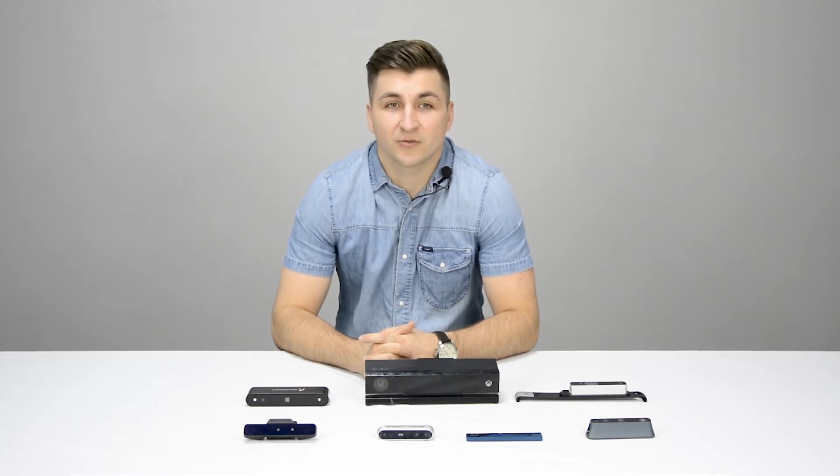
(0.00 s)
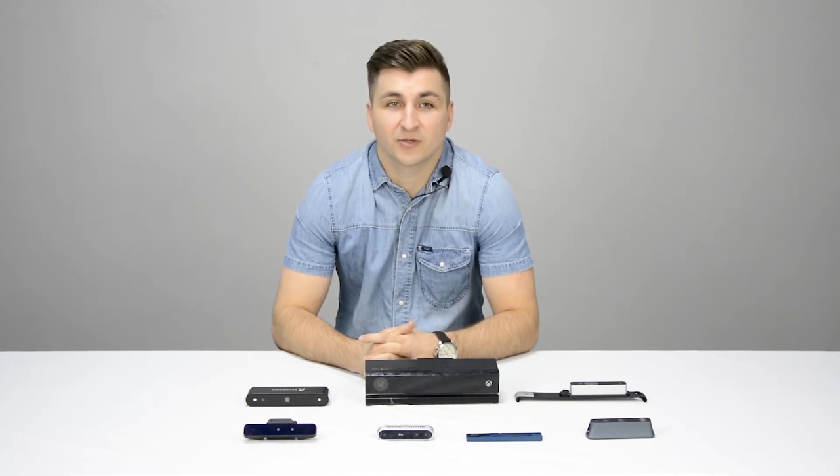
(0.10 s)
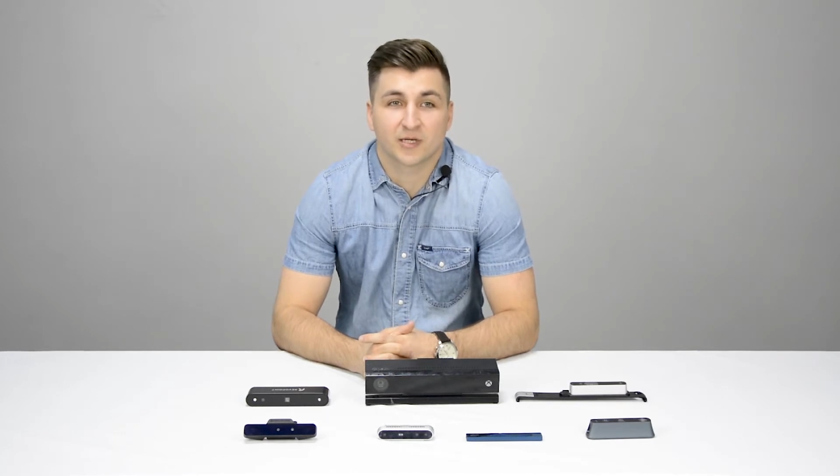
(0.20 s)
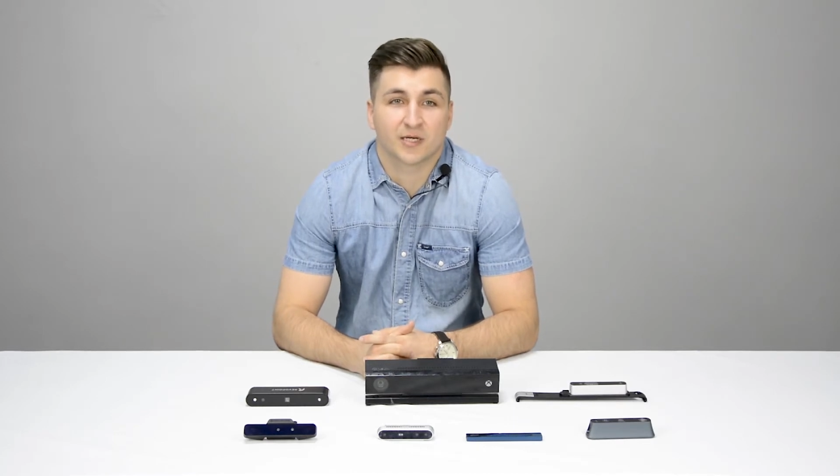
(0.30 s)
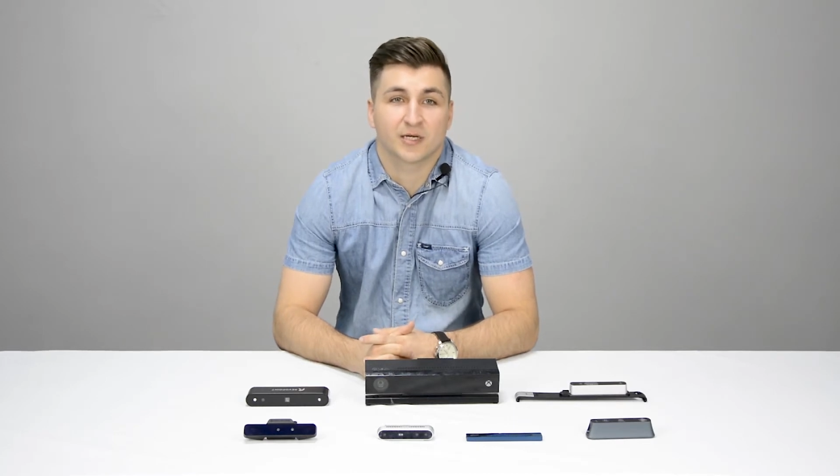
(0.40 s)
you
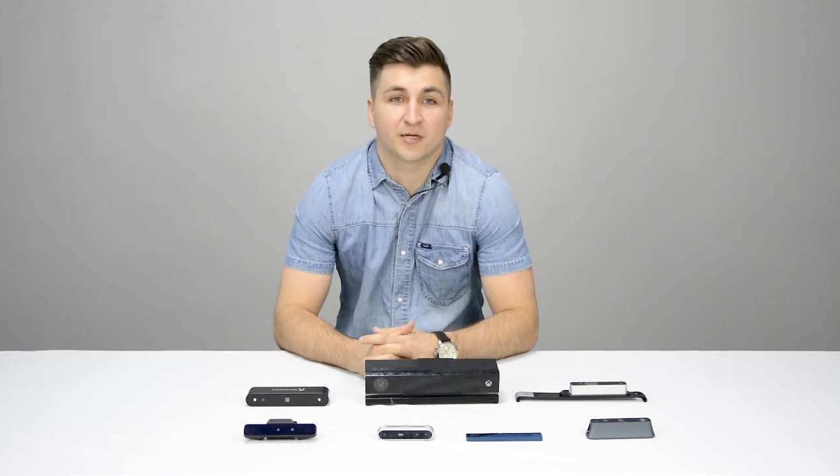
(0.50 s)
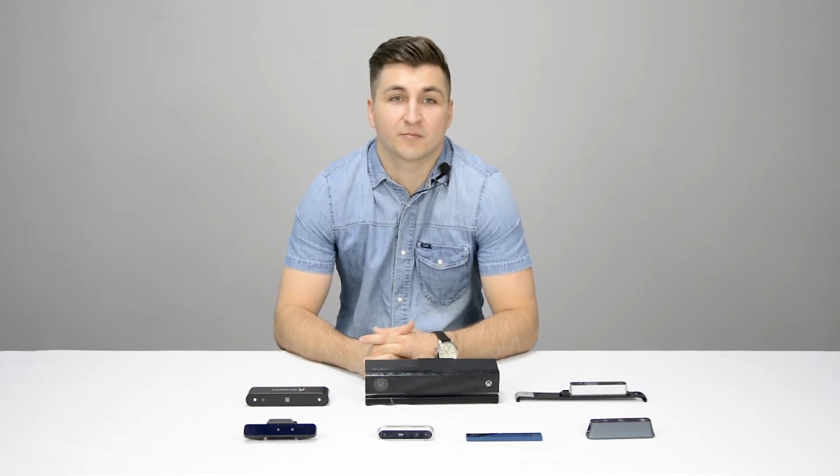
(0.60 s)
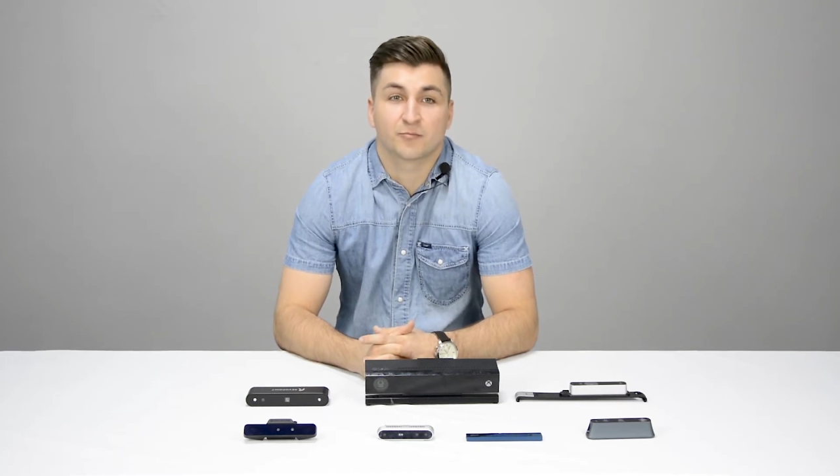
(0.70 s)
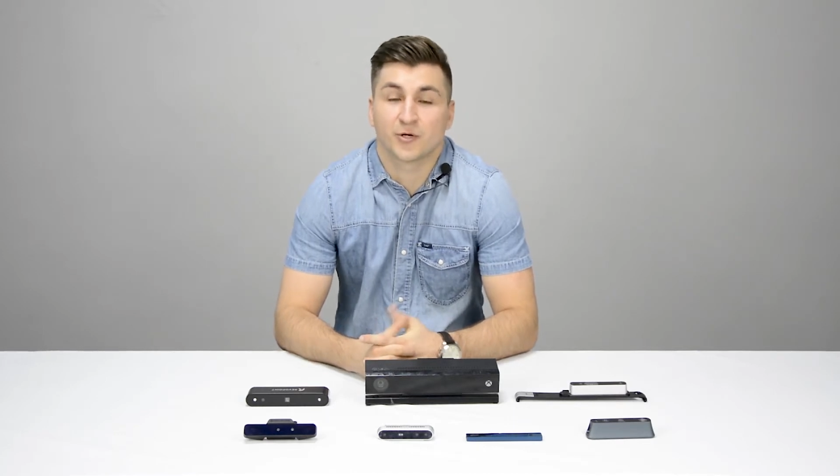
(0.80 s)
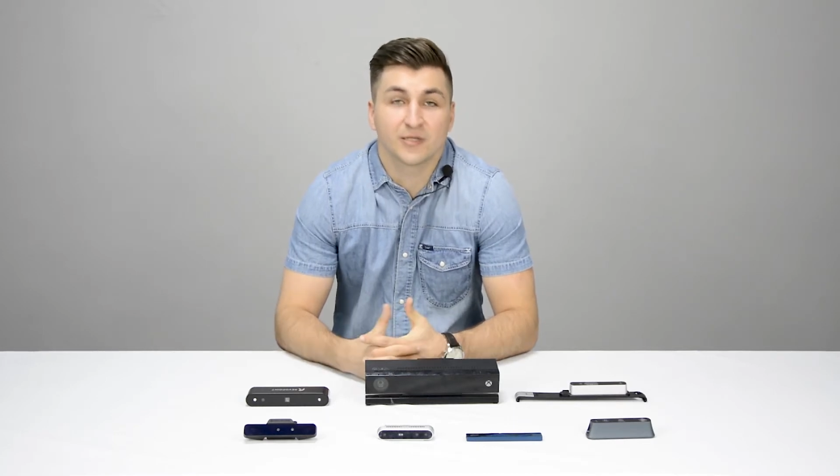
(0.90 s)

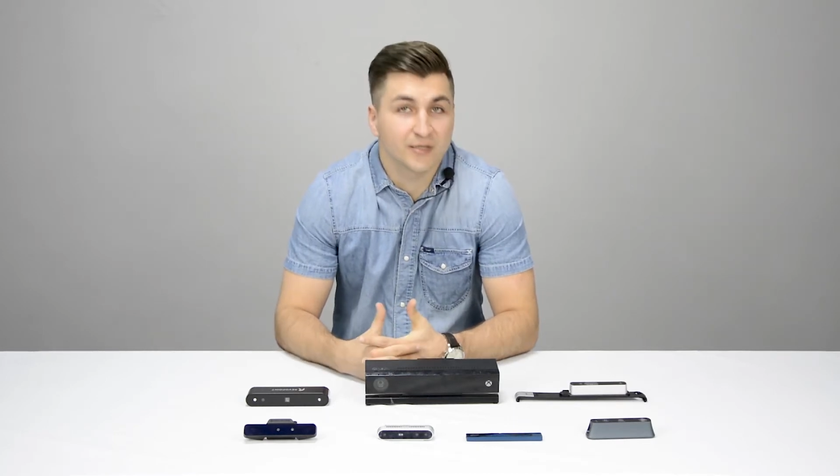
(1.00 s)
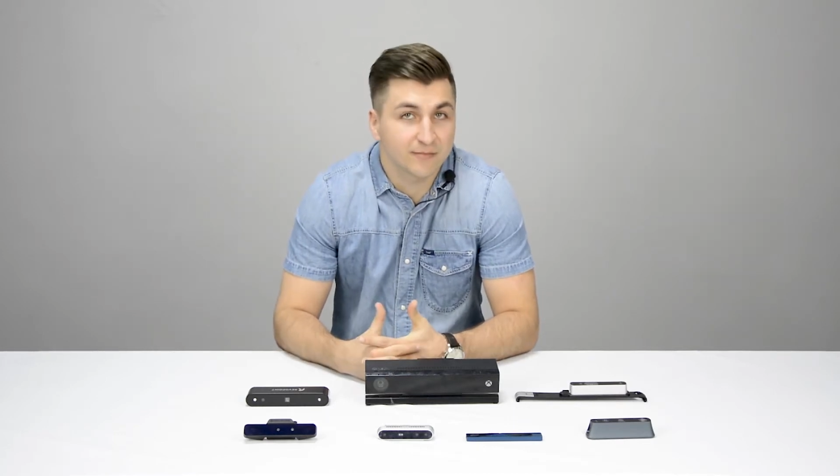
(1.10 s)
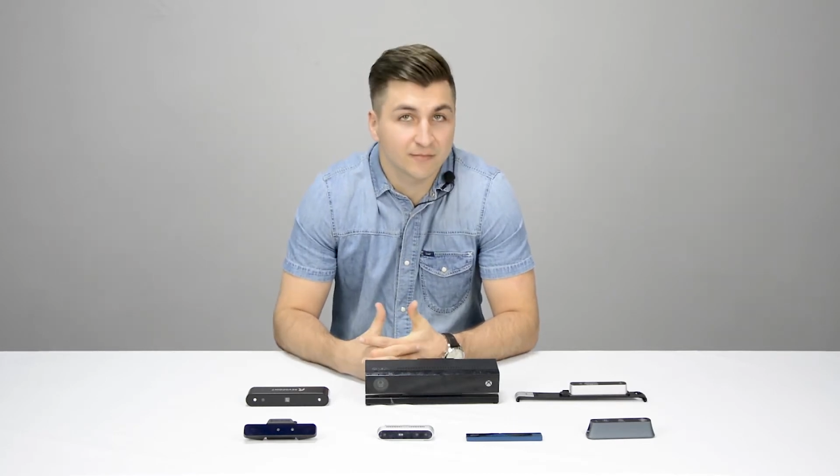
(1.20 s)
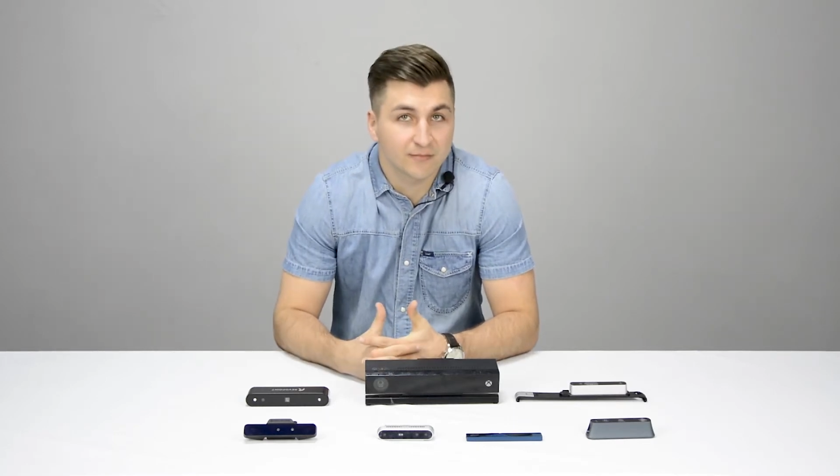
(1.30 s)
can print them